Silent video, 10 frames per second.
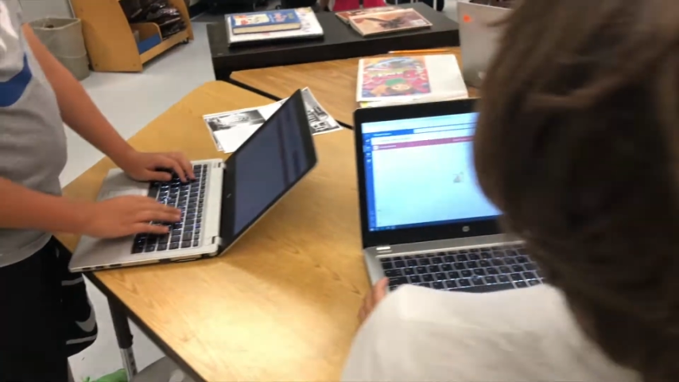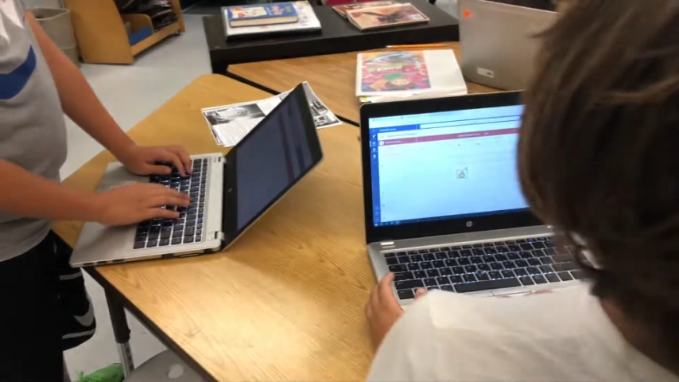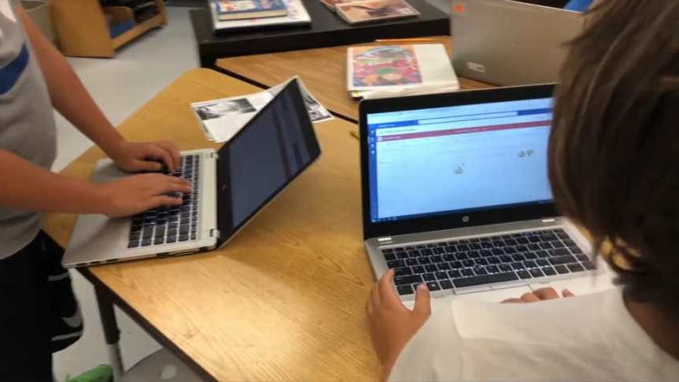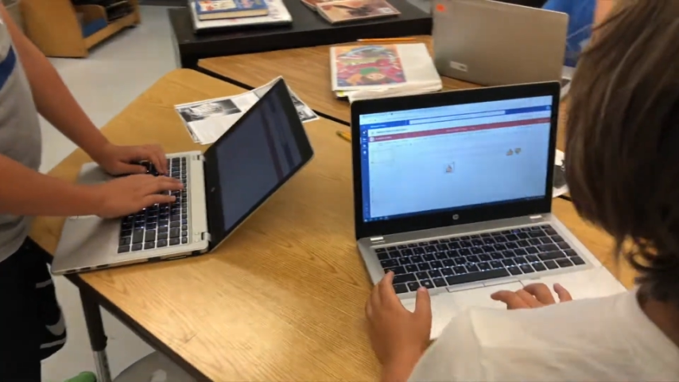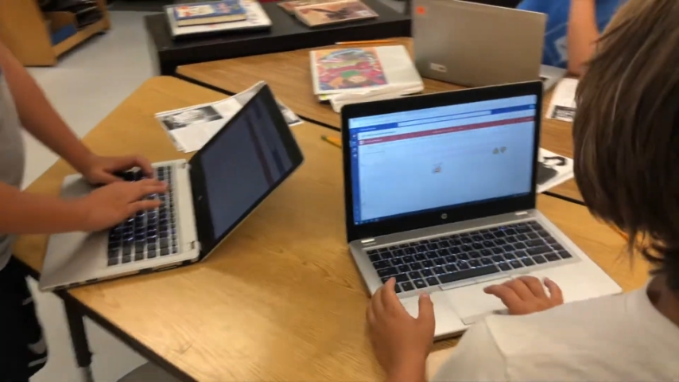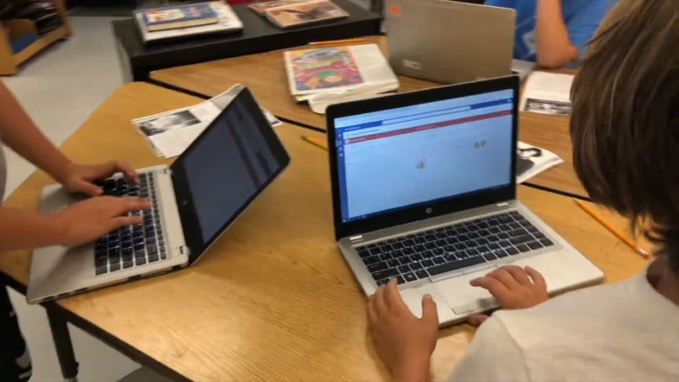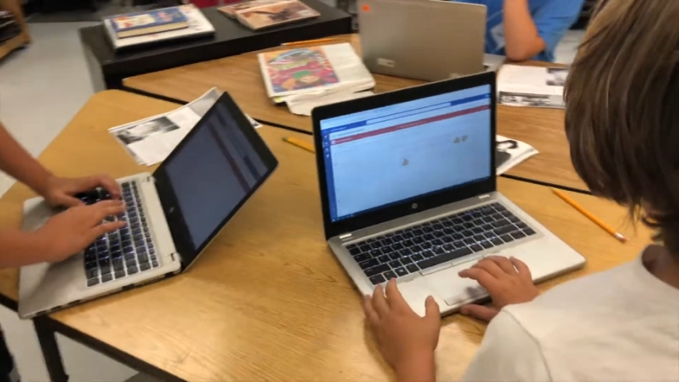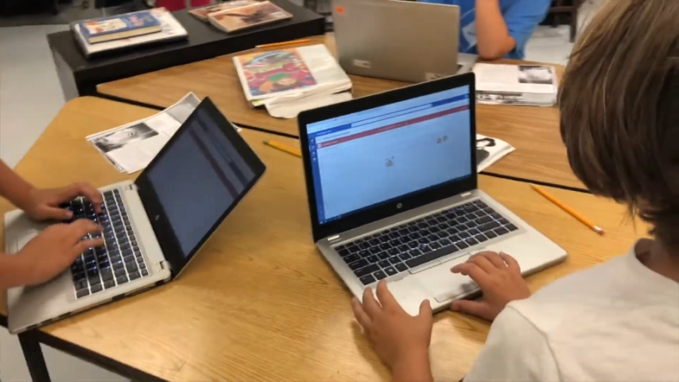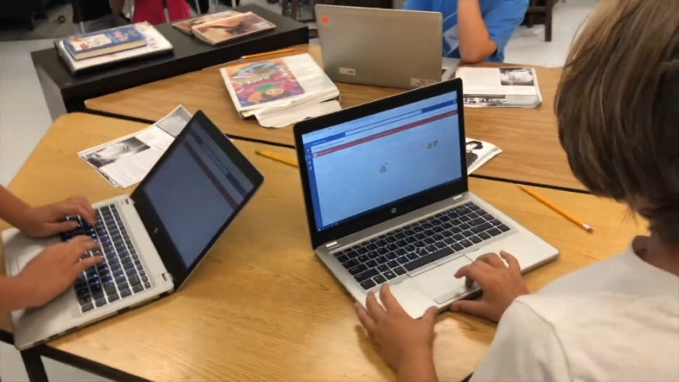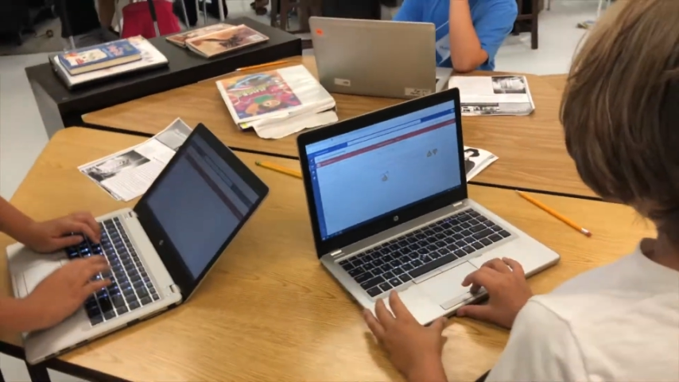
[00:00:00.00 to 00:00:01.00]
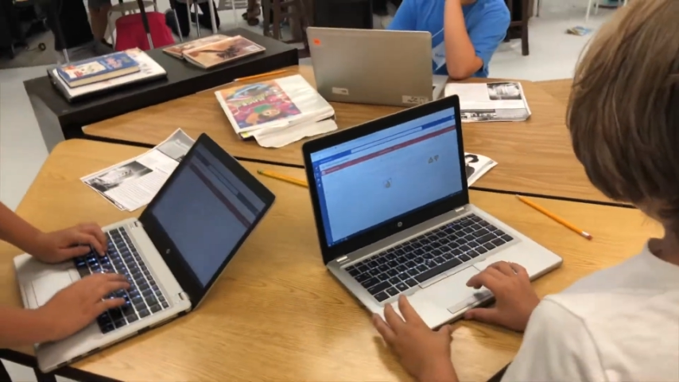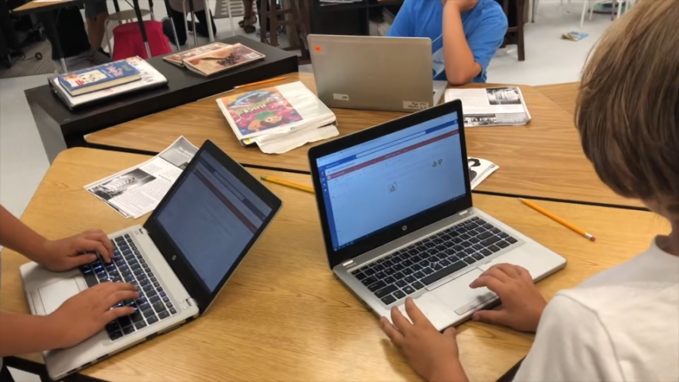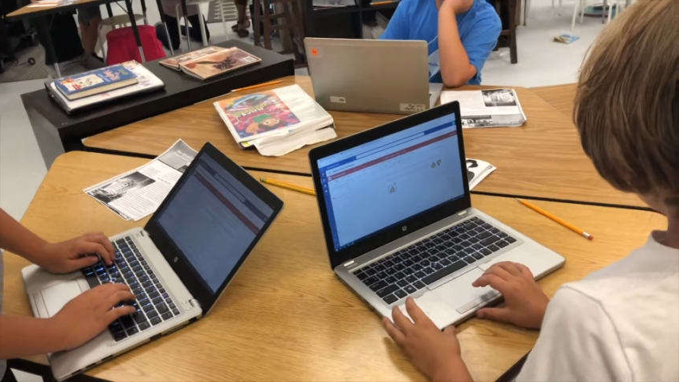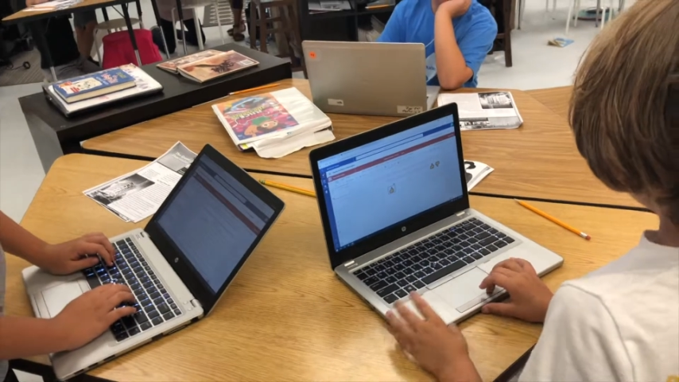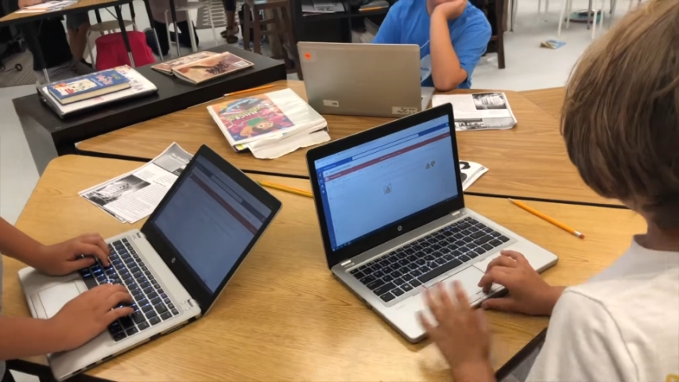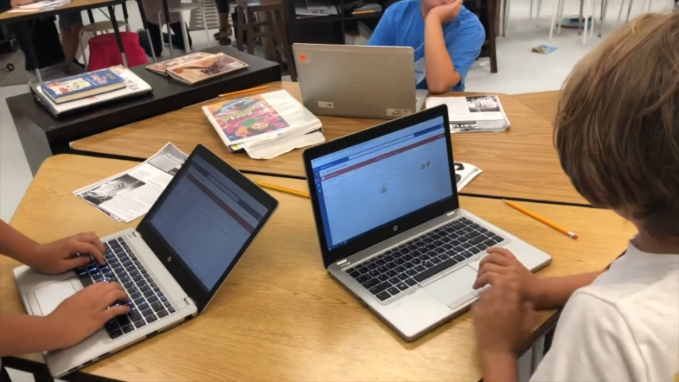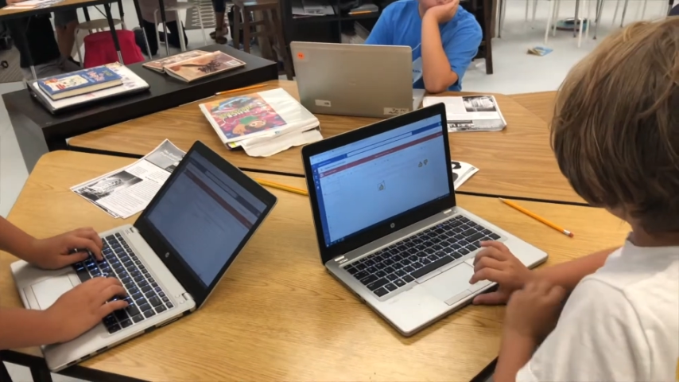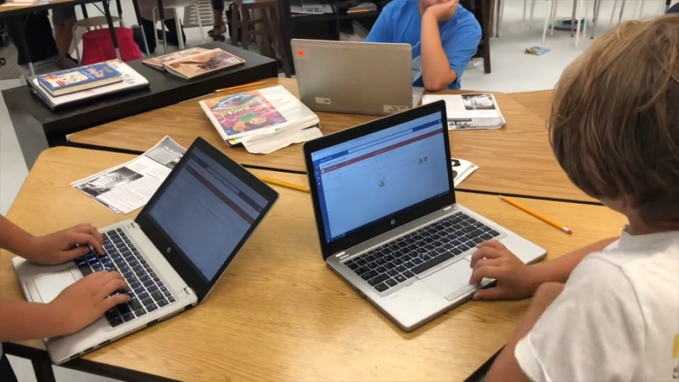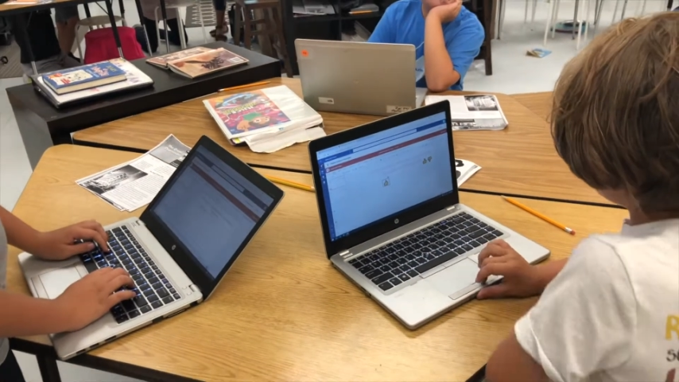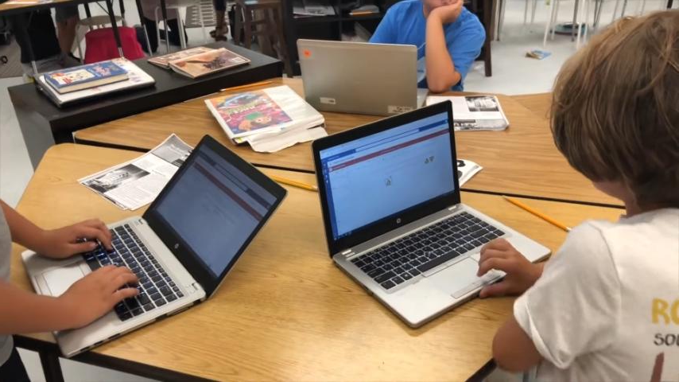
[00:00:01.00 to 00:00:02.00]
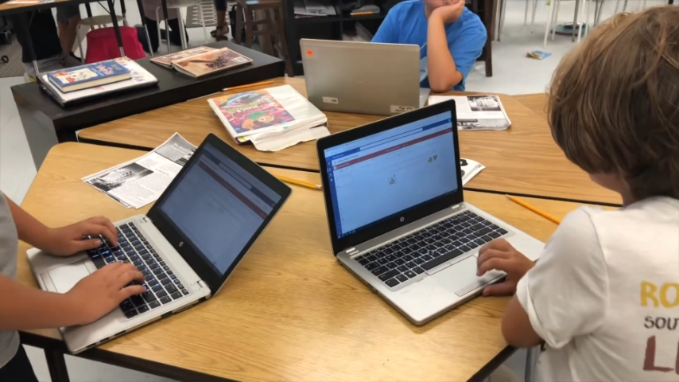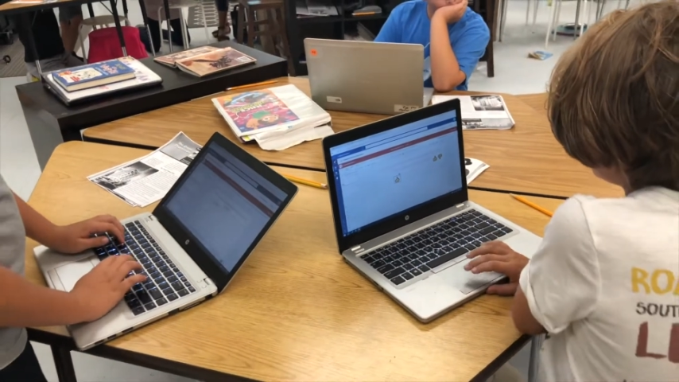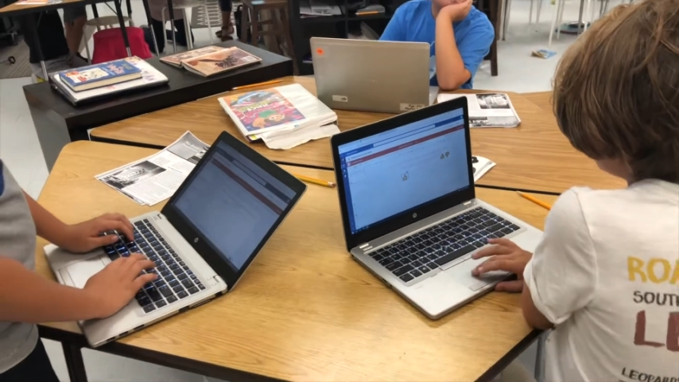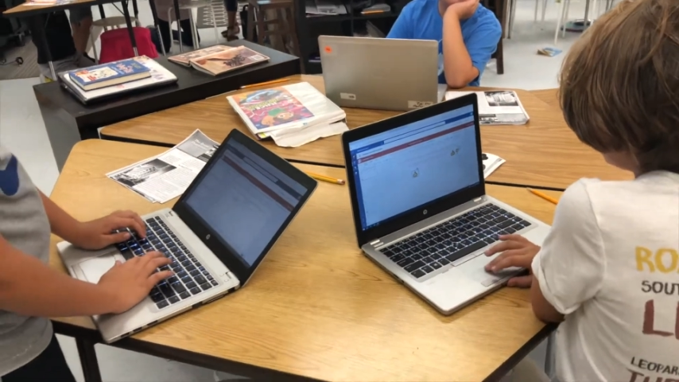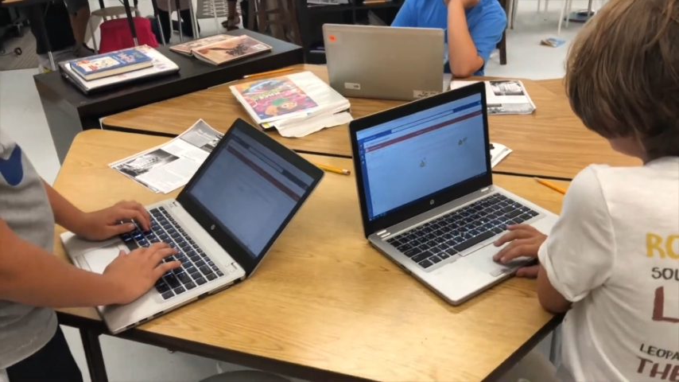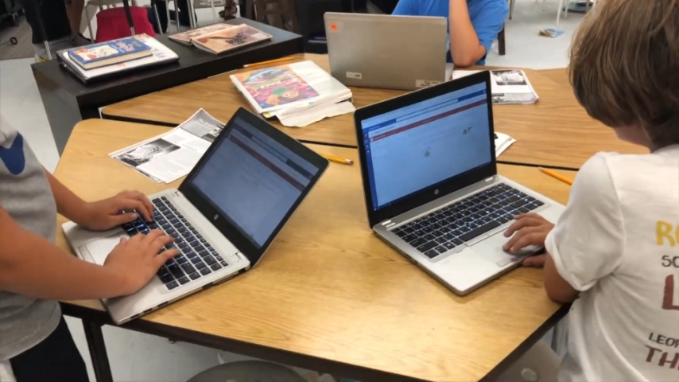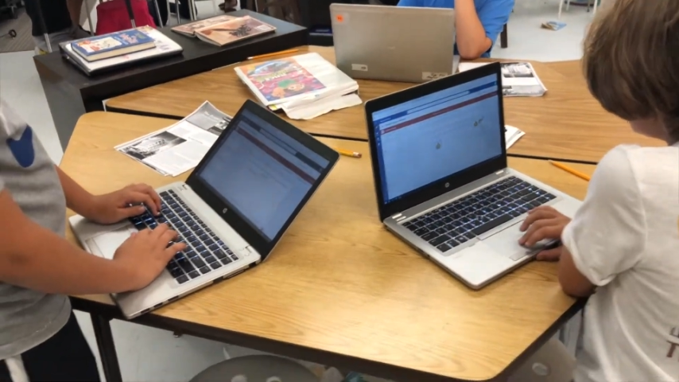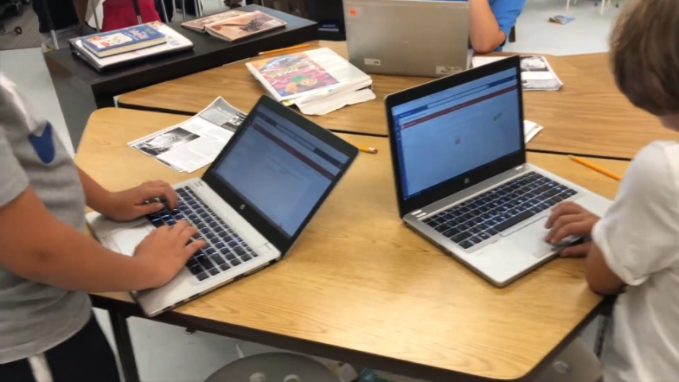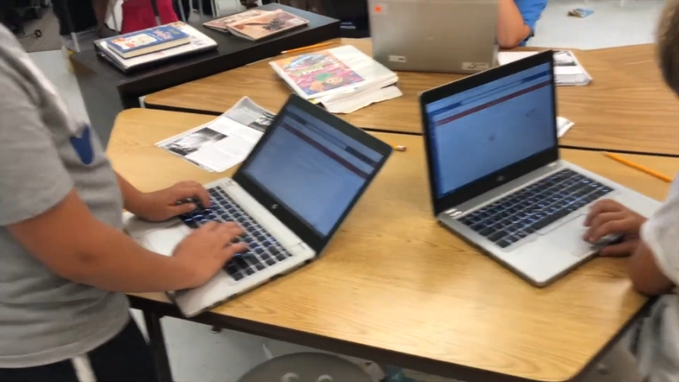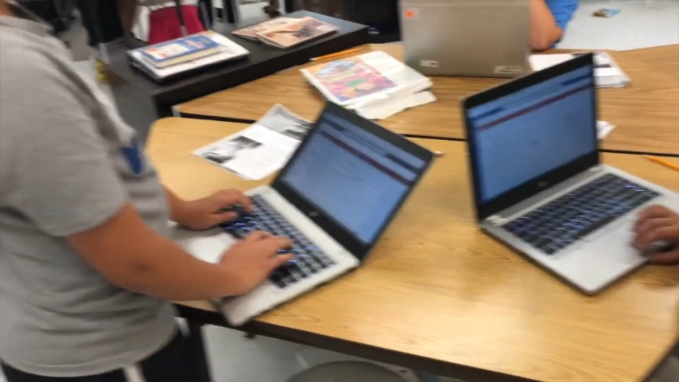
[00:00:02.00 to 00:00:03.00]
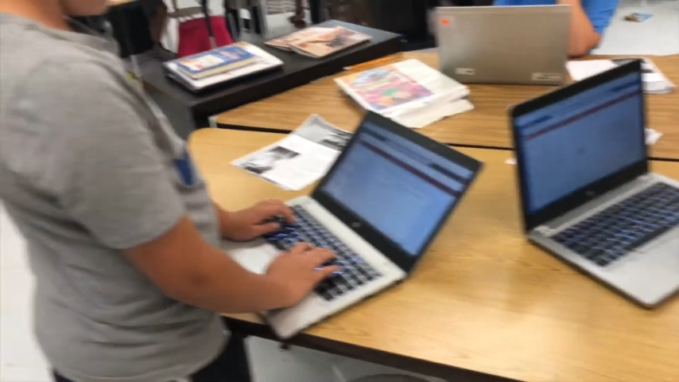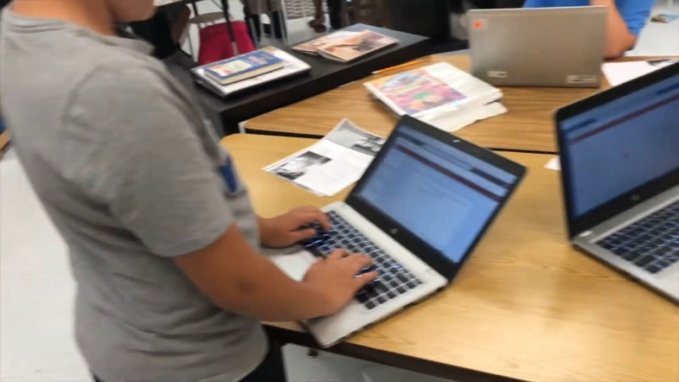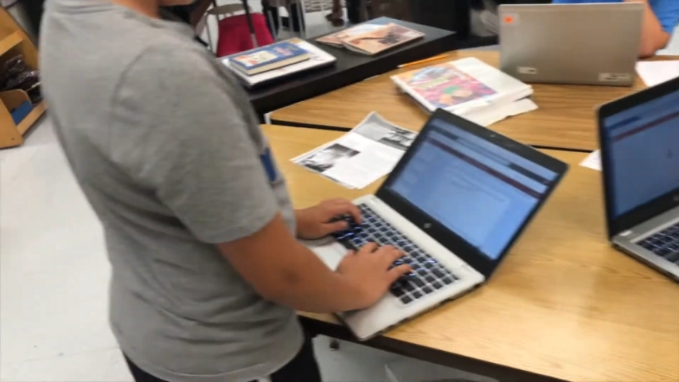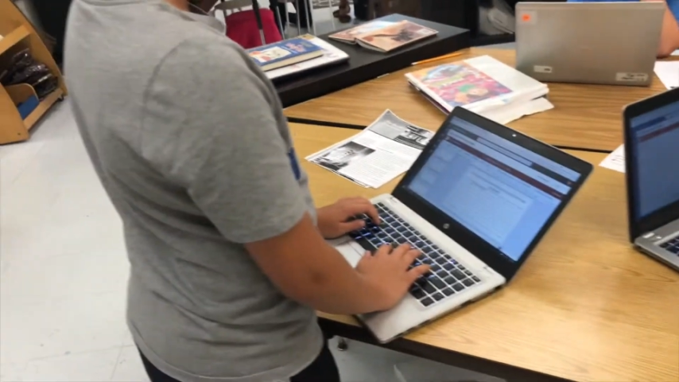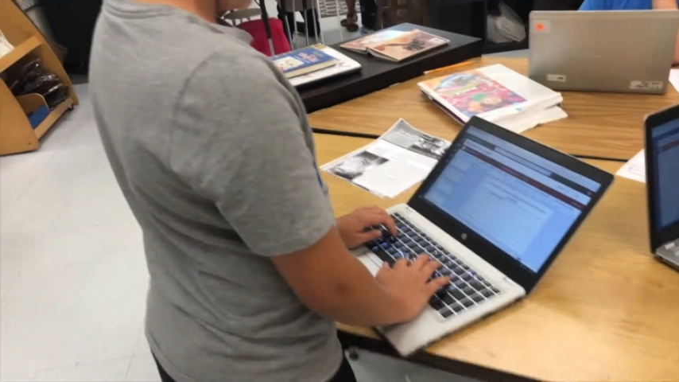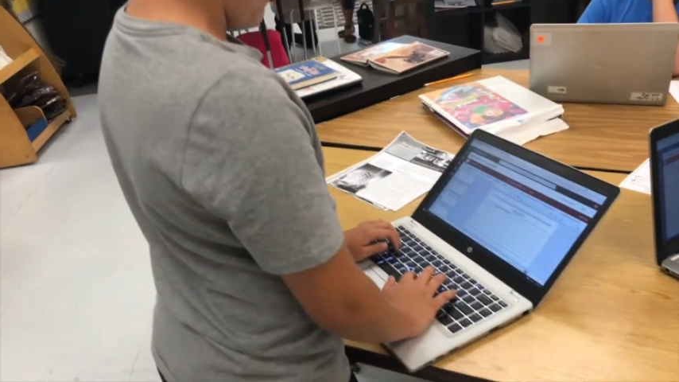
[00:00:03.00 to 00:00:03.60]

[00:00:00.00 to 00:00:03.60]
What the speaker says: (no speaker visible)